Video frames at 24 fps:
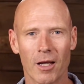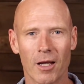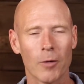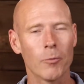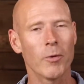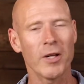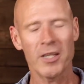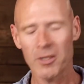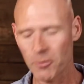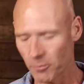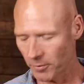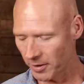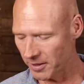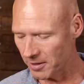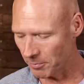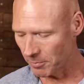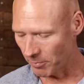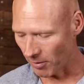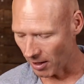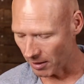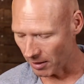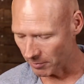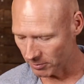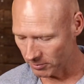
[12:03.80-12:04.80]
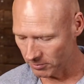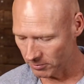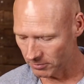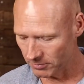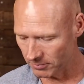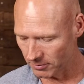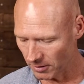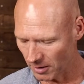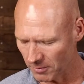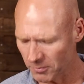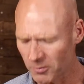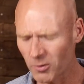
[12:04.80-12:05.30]
And when you read the Bible,
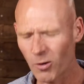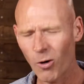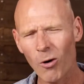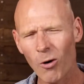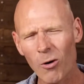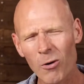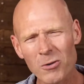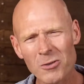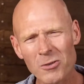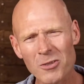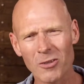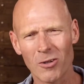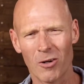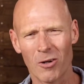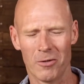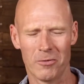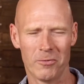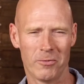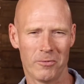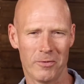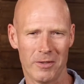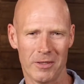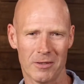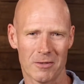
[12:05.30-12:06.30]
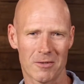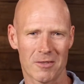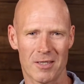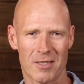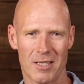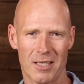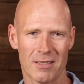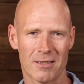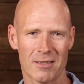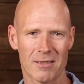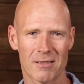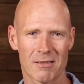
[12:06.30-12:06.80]
of course God feels
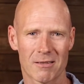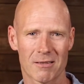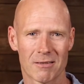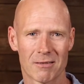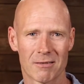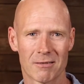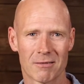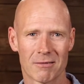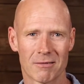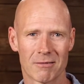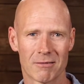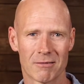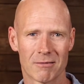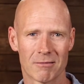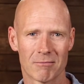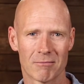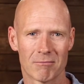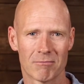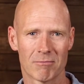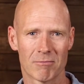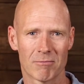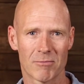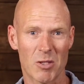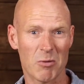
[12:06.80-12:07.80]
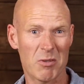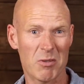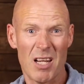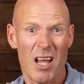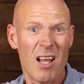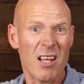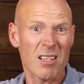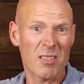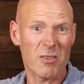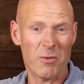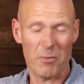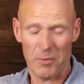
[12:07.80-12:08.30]
things. So He
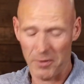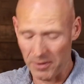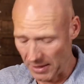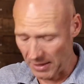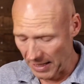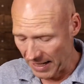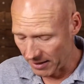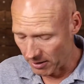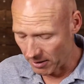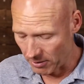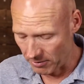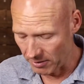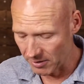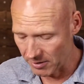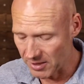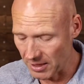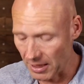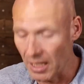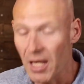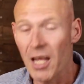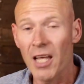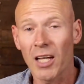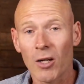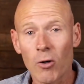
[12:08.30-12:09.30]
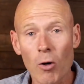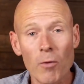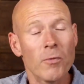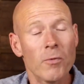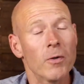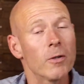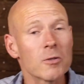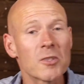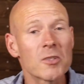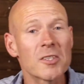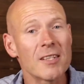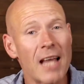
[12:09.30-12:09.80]
does feel anger at sin. God
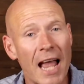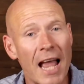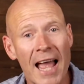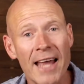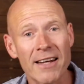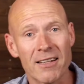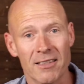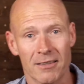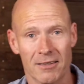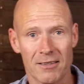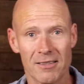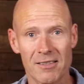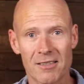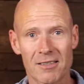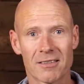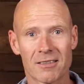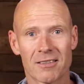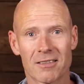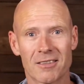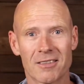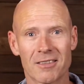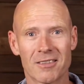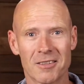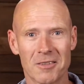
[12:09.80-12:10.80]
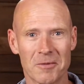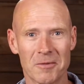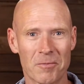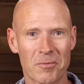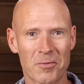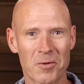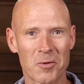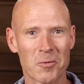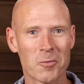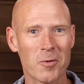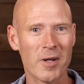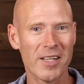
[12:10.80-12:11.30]
feels sadness
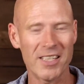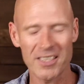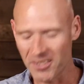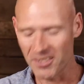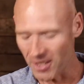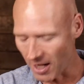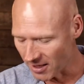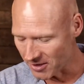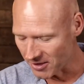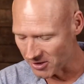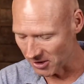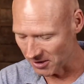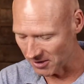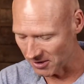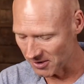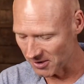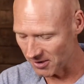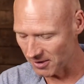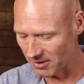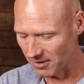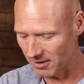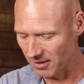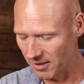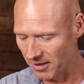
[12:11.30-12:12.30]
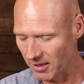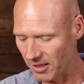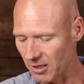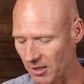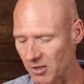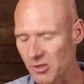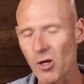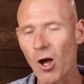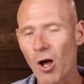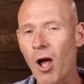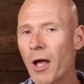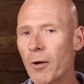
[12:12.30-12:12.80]
when He judges. In
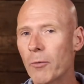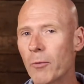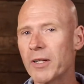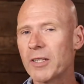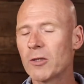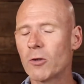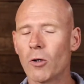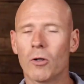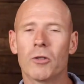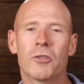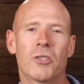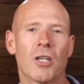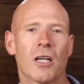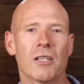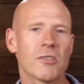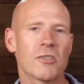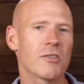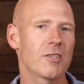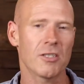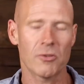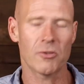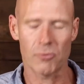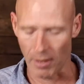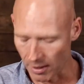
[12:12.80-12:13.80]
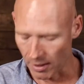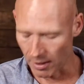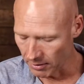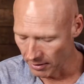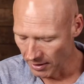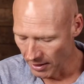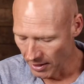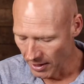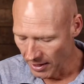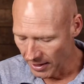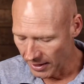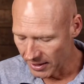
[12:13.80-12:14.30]
Isaiah, when God judges Israel,
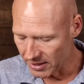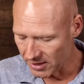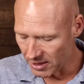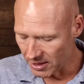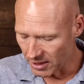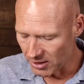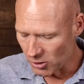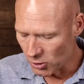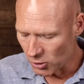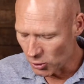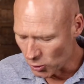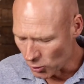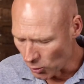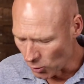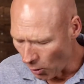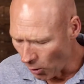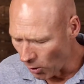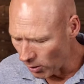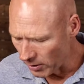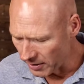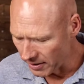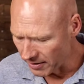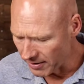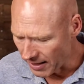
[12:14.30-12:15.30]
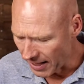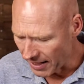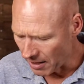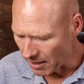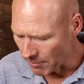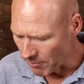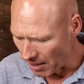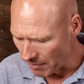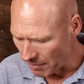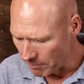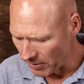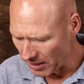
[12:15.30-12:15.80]
He says, surely they
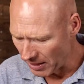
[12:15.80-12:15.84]
are my